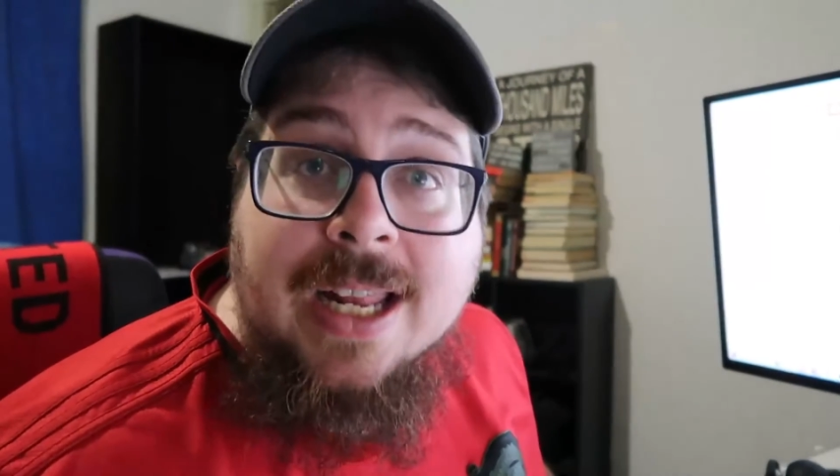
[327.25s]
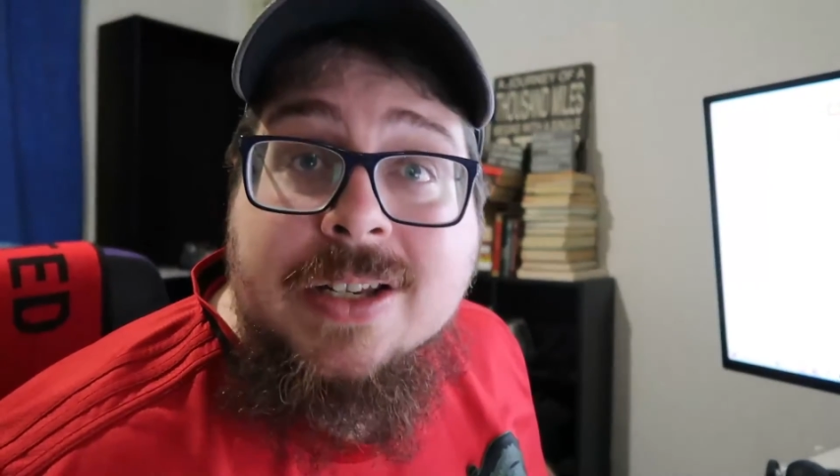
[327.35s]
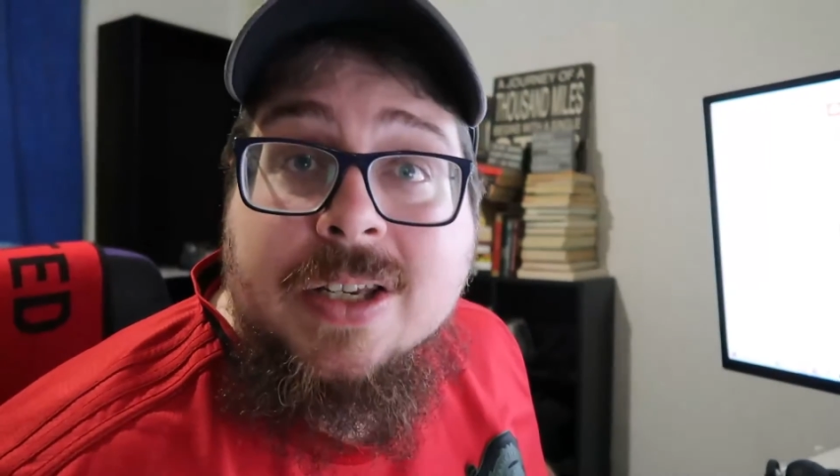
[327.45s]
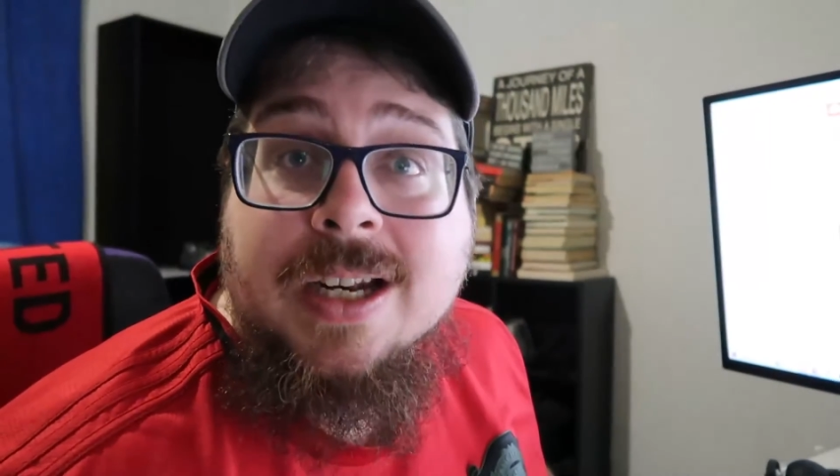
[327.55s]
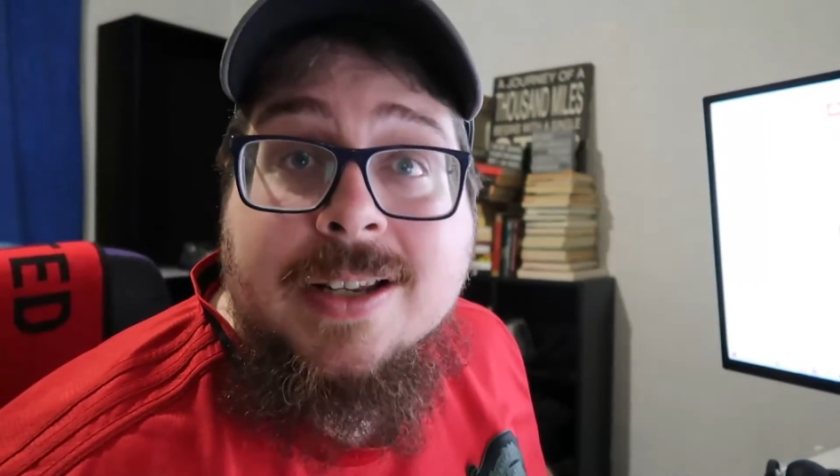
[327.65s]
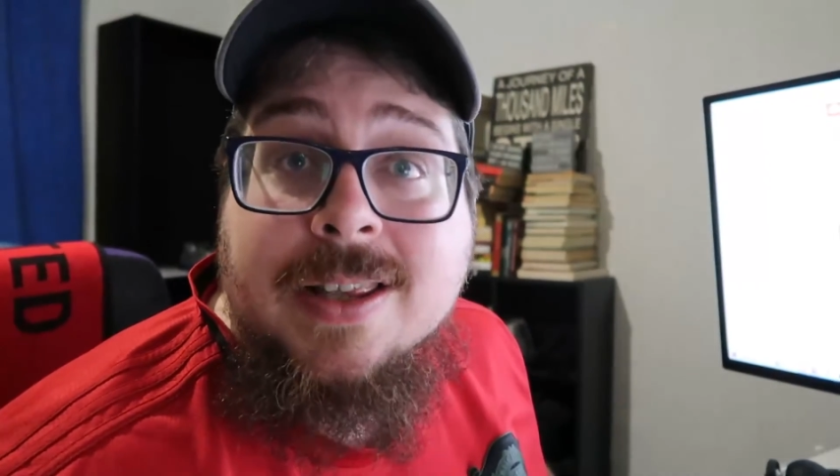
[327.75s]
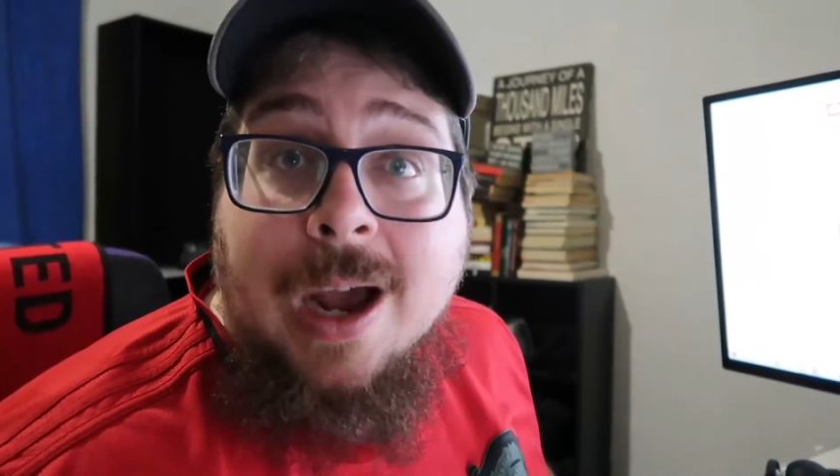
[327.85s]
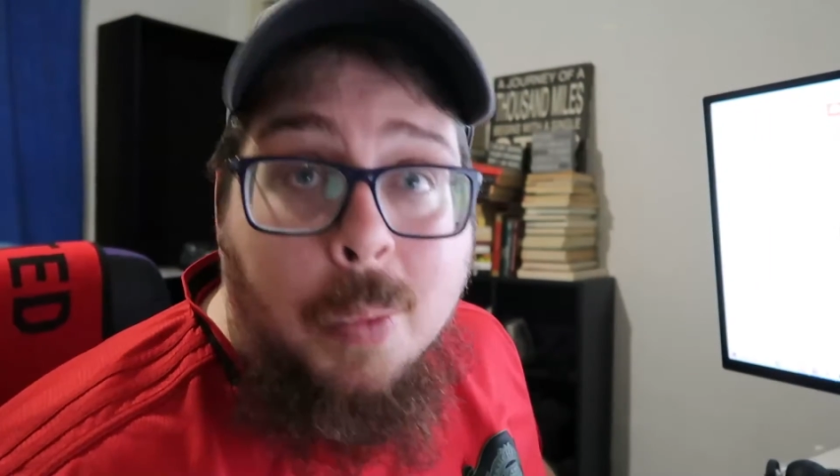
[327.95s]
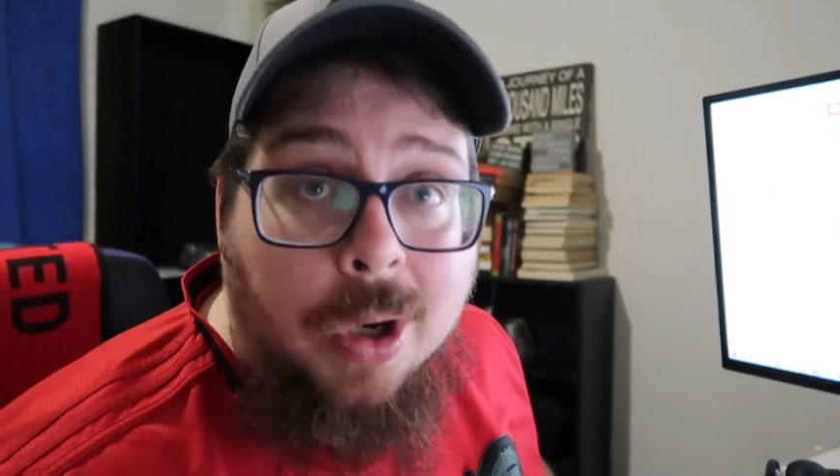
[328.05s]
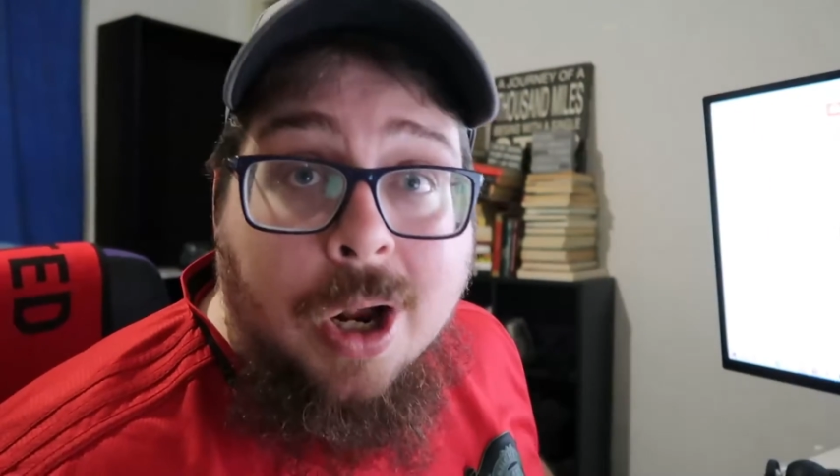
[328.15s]
incidents
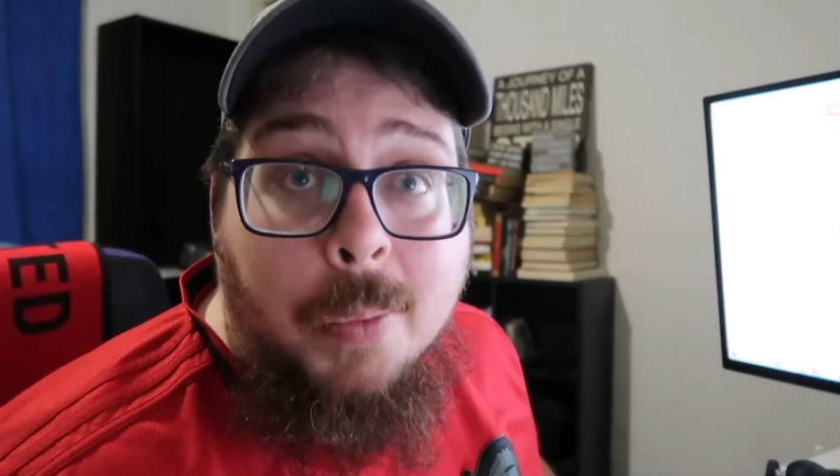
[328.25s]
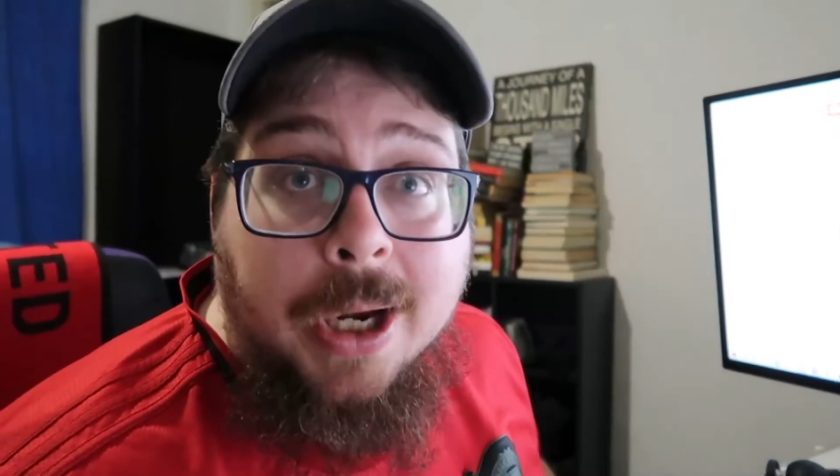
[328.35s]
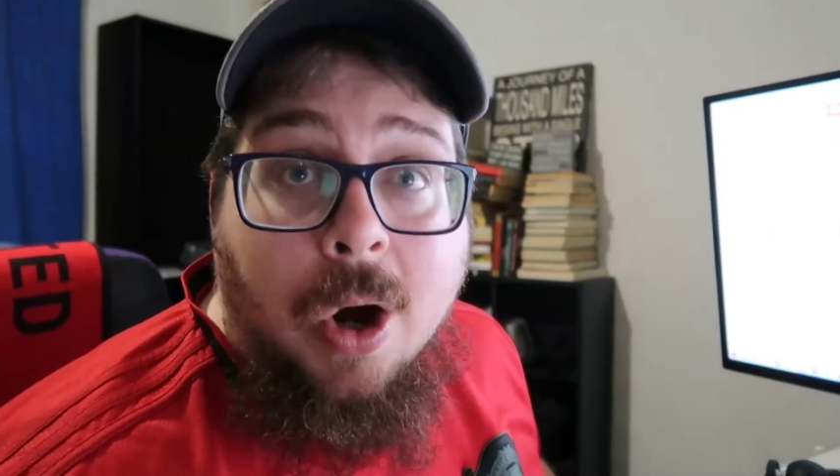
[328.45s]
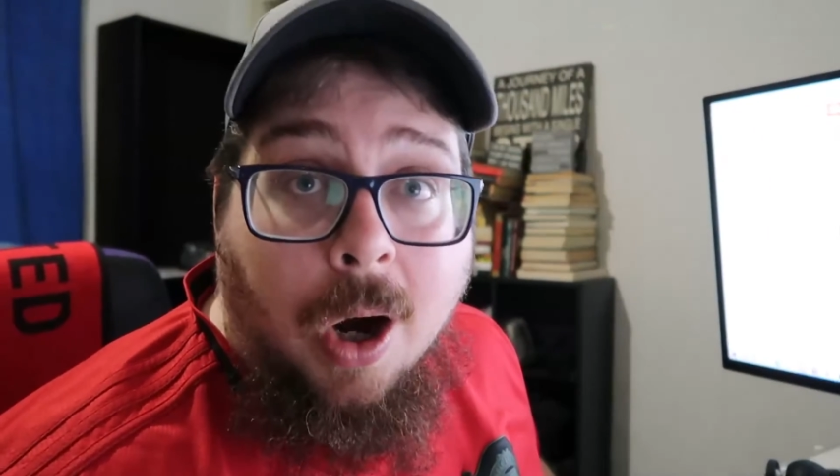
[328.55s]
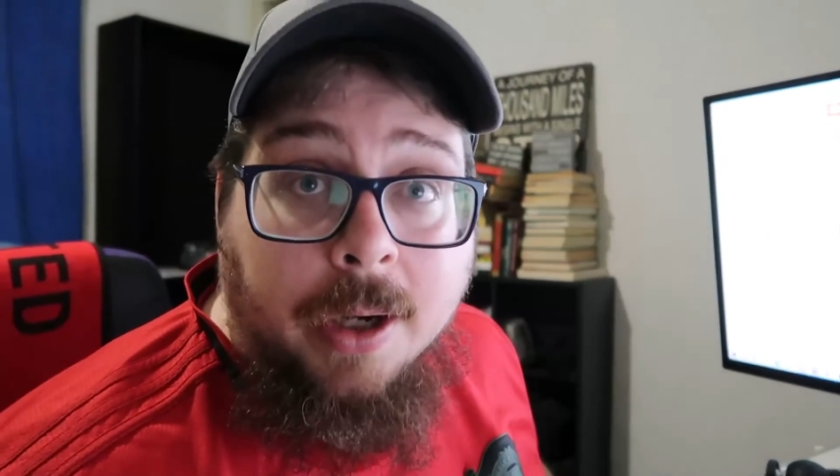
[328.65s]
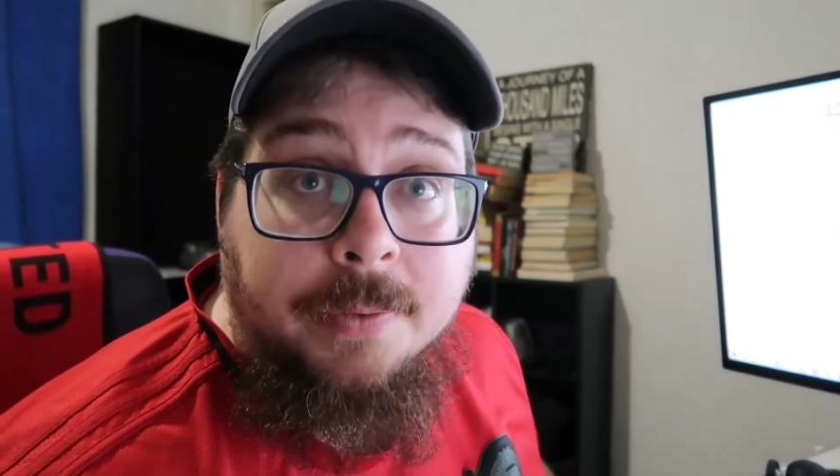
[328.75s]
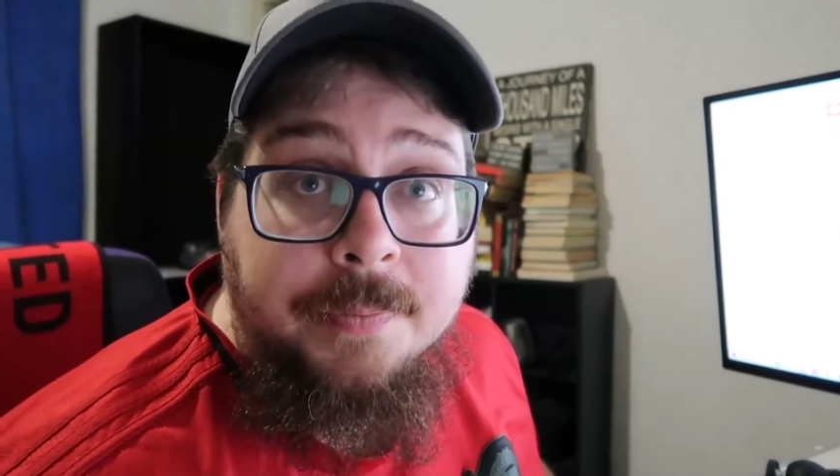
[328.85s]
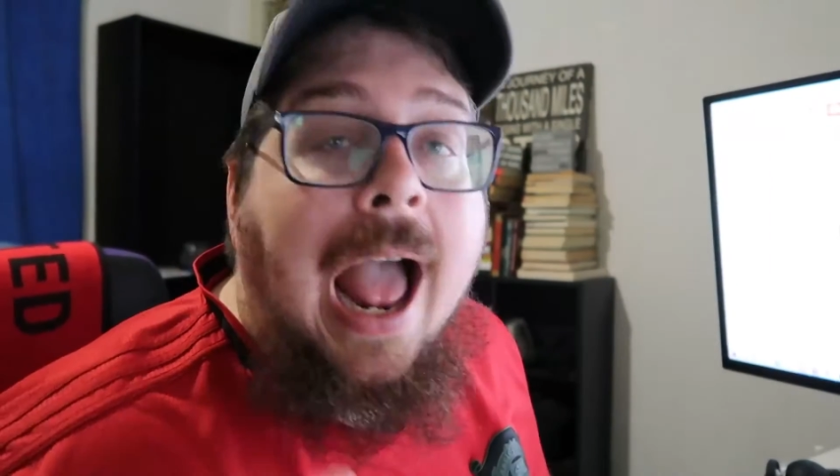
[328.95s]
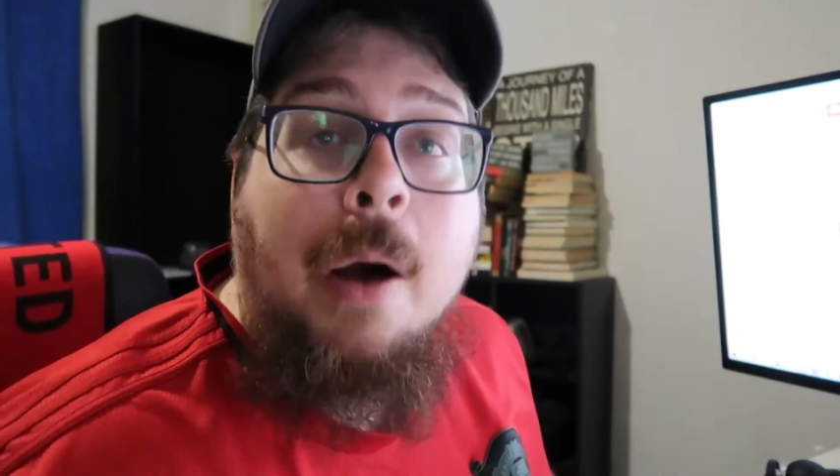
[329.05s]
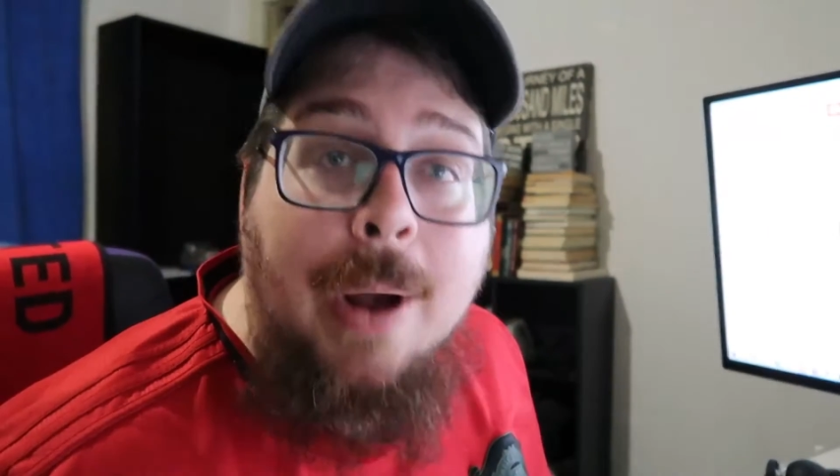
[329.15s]
that were going on.
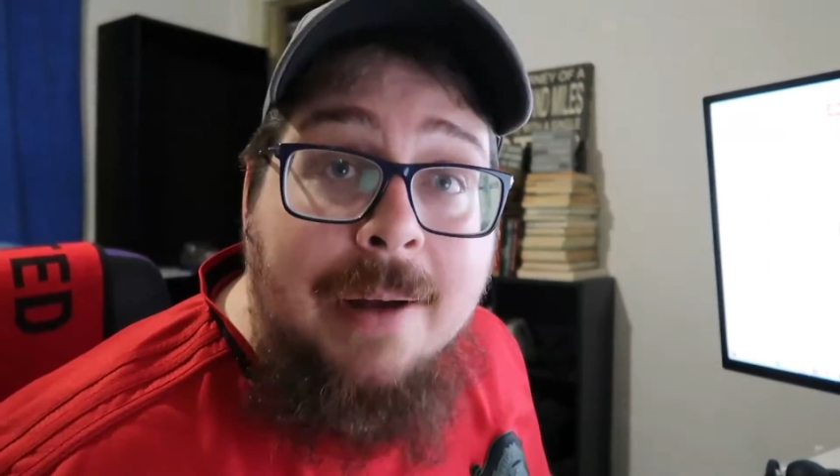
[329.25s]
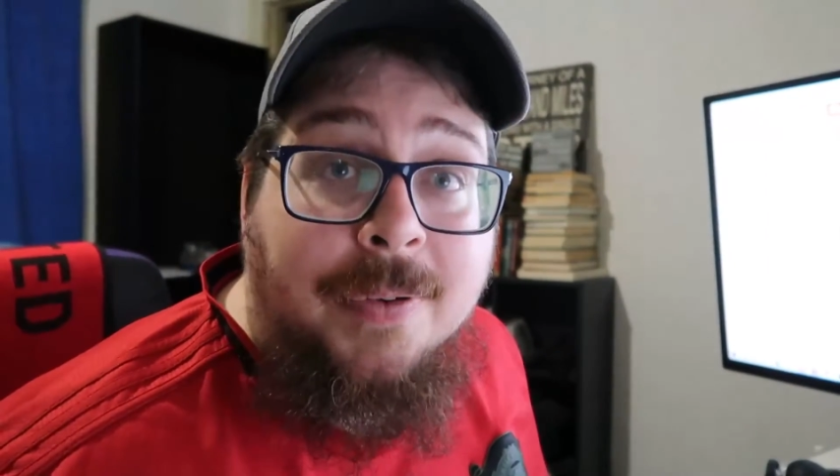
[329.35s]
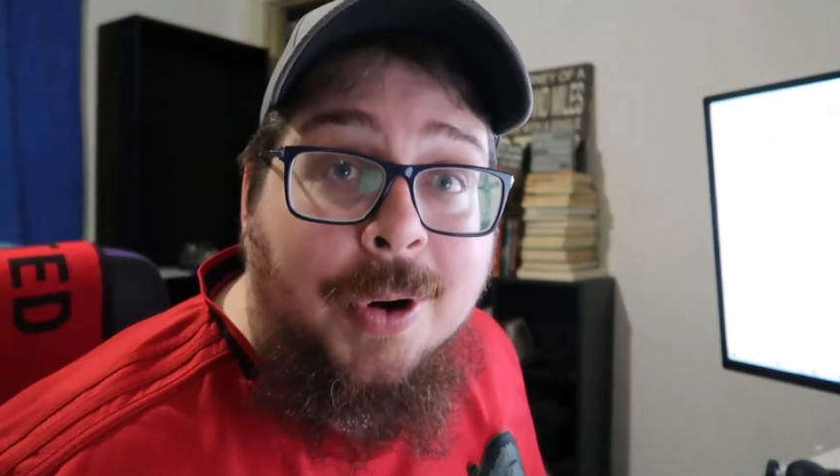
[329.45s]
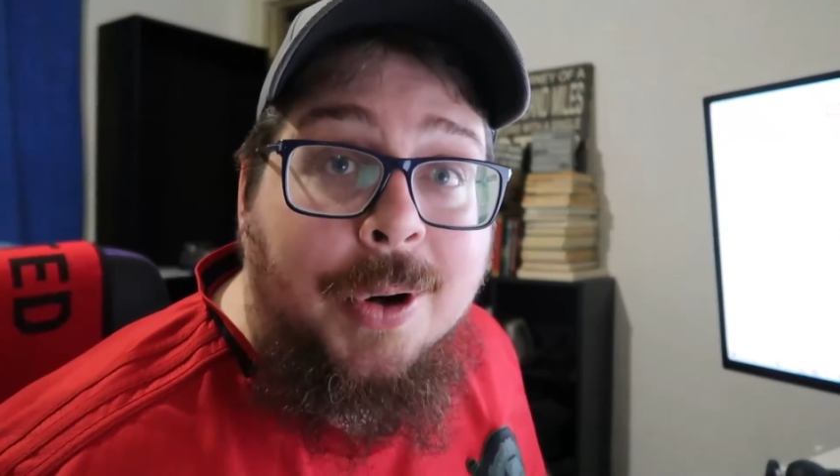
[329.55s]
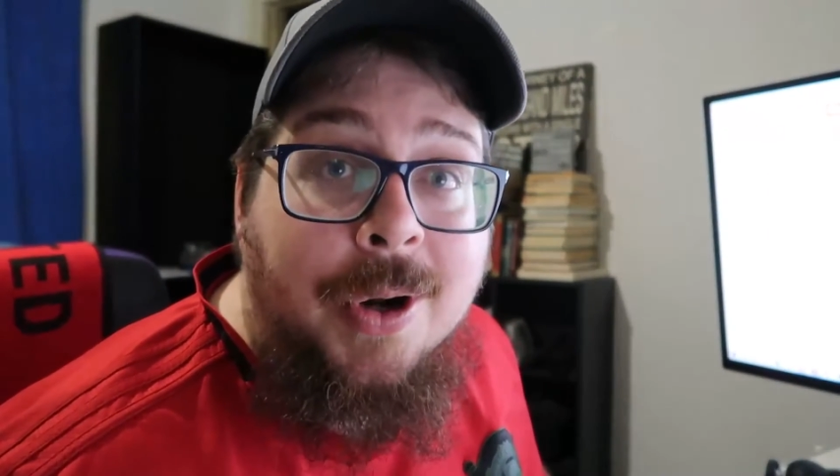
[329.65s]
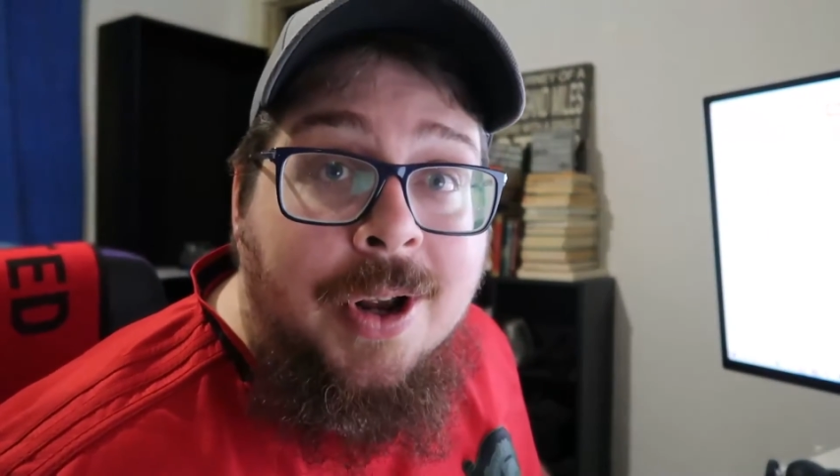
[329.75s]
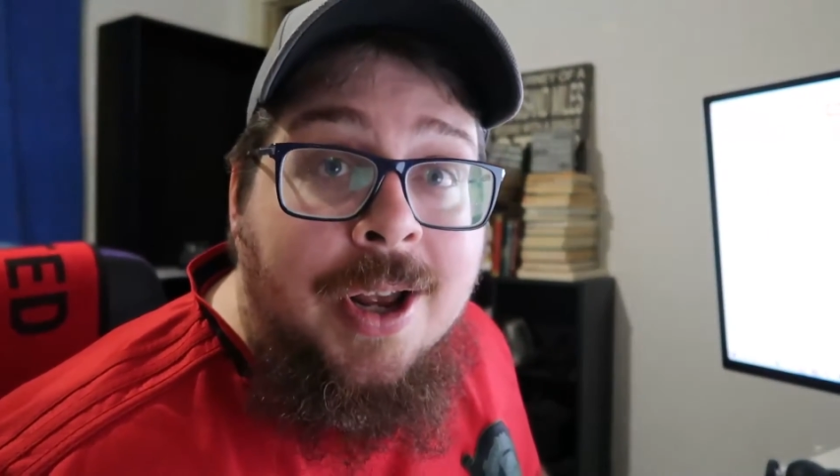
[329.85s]
However,